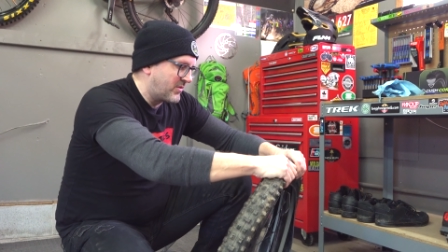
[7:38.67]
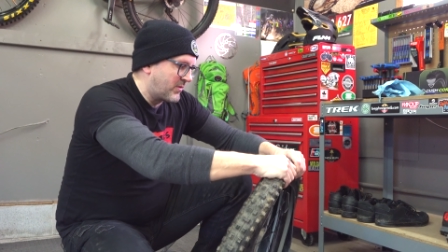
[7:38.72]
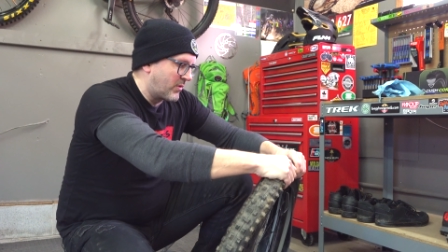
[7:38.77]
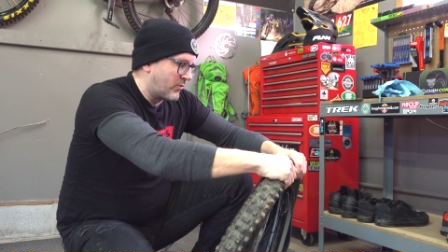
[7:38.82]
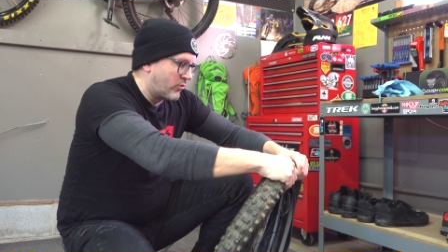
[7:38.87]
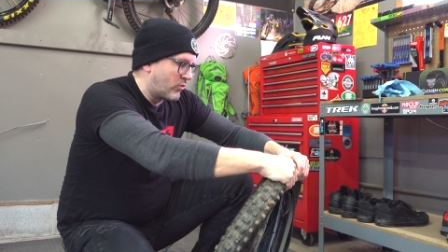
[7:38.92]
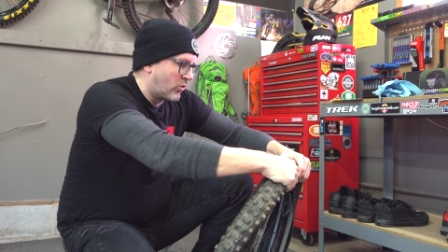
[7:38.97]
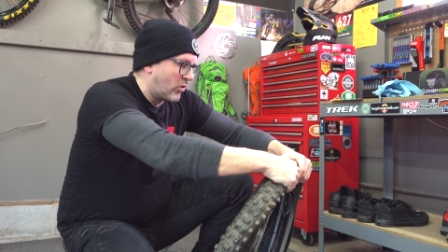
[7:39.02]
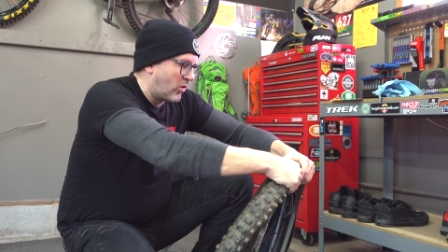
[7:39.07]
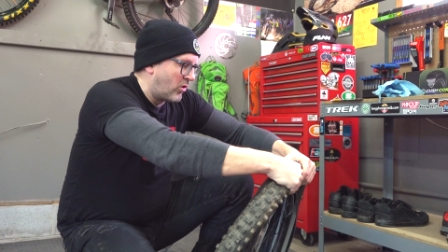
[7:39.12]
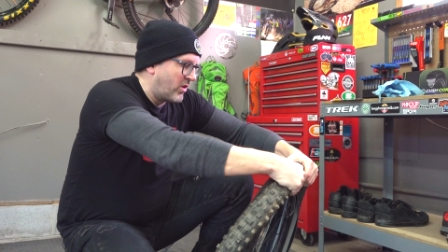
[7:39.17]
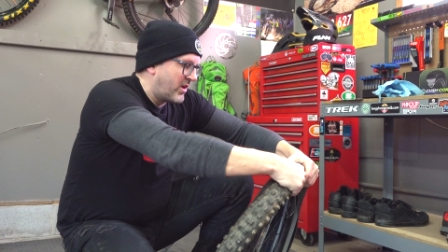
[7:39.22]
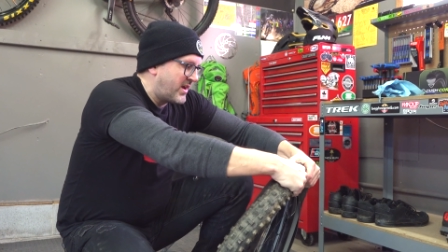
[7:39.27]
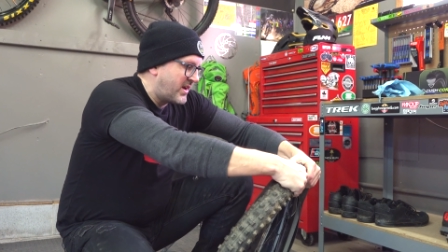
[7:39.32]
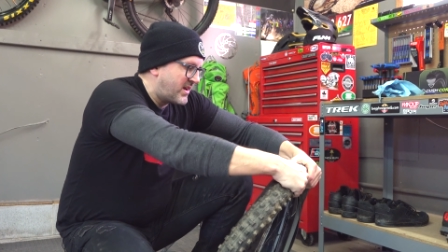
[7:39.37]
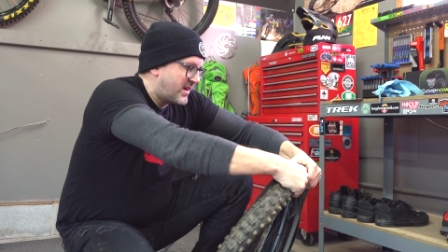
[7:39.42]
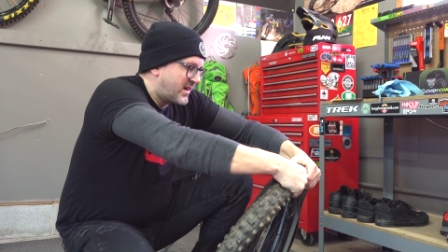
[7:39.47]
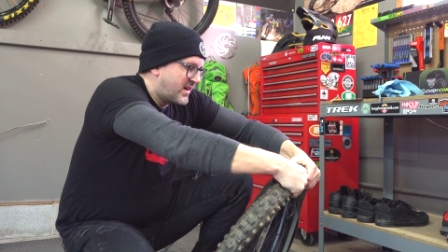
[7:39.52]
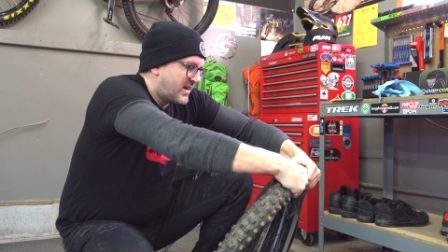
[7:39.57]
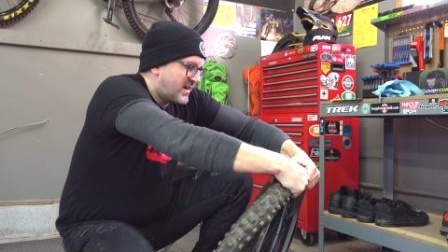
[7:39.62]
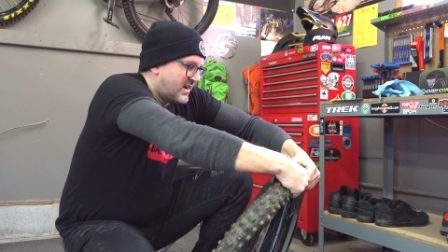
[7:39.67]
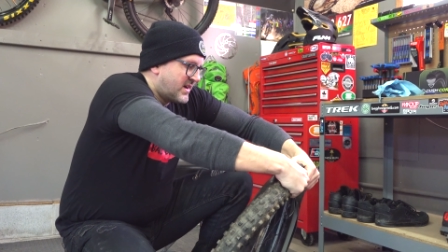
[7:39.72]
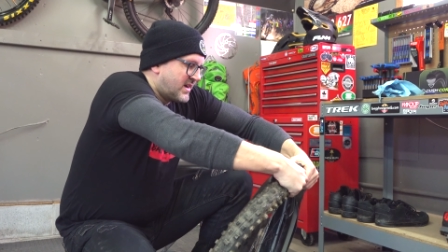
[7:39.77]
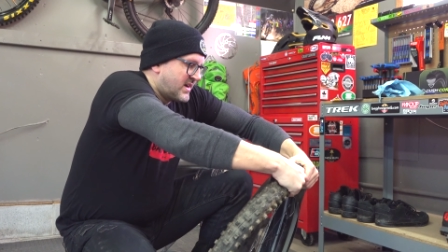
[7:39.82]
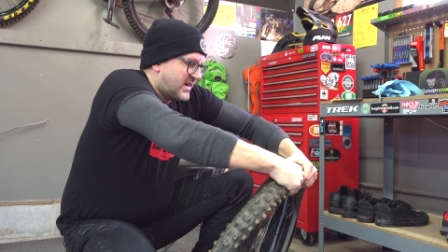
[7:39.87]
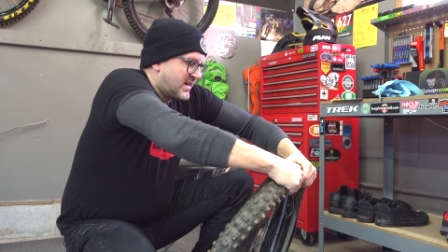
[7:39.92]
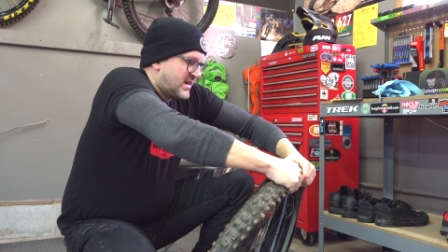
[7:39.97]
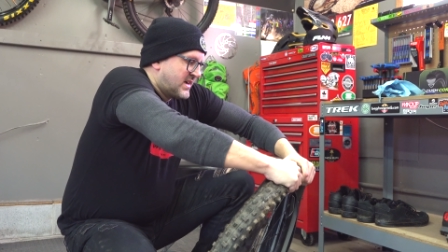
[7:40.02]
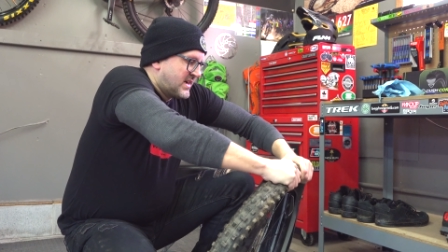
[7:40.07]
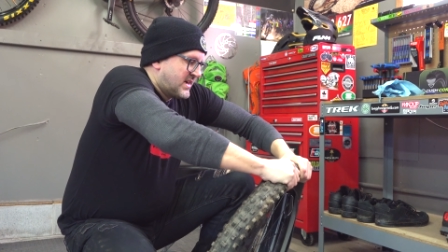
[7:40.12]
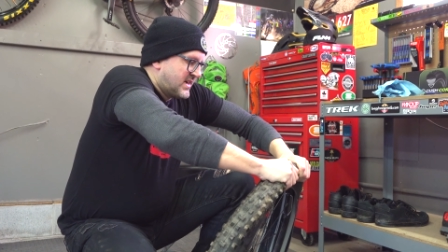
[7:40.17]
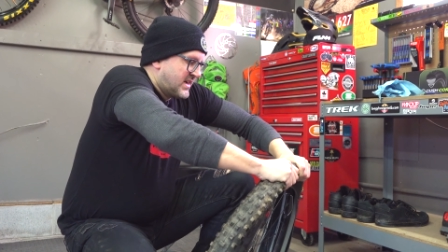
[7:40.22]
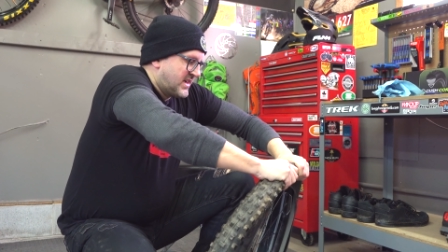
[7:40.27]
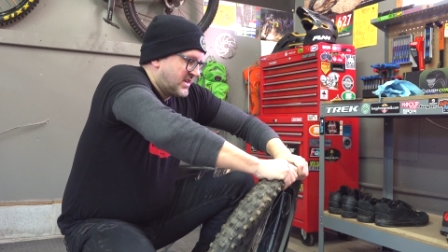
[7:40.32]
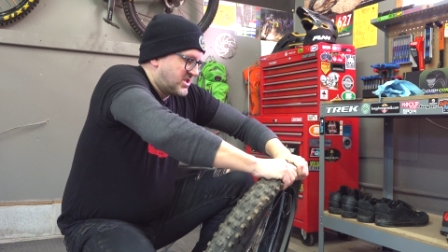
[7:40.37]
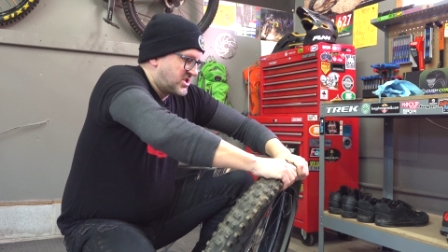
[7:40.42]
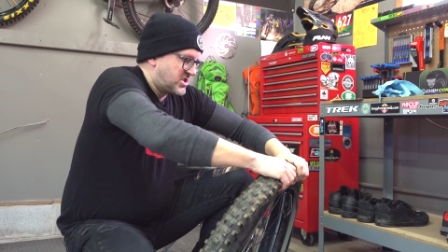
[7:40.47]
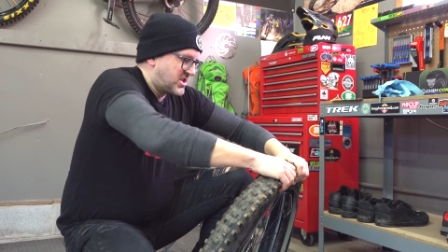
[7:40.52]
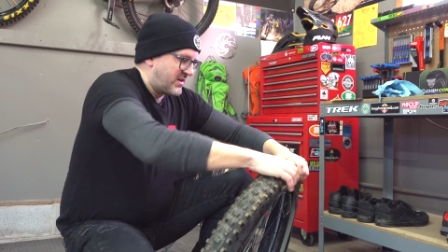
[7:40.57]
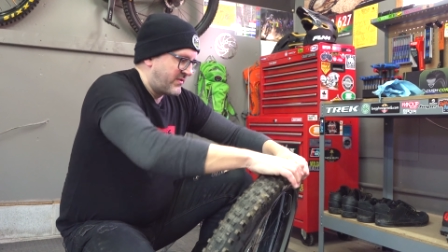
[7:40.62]
So roll it
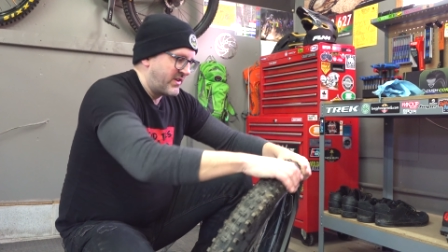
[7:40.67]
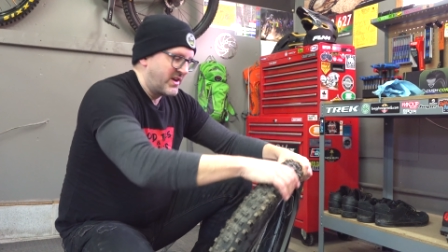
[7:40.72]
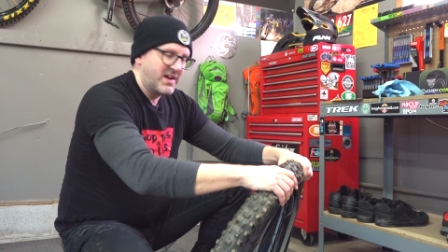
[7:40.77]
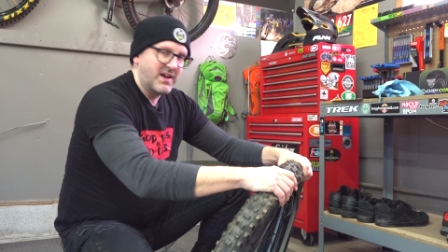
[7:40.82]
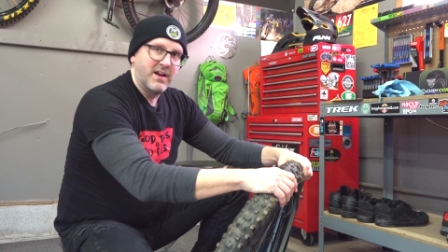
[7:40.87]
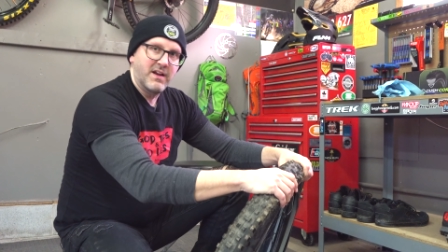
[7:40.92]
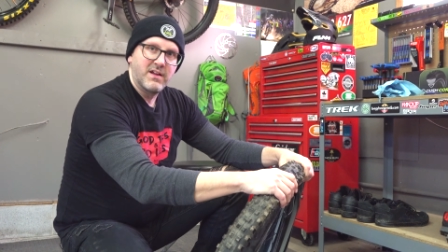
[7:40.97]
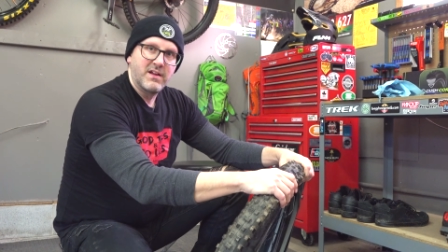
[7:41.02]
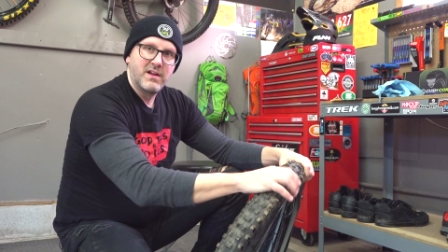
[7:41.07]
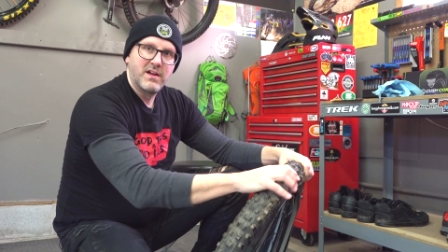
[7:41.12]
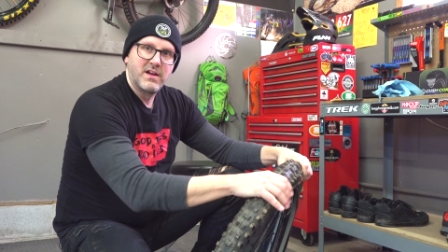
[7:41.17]
and shove it in.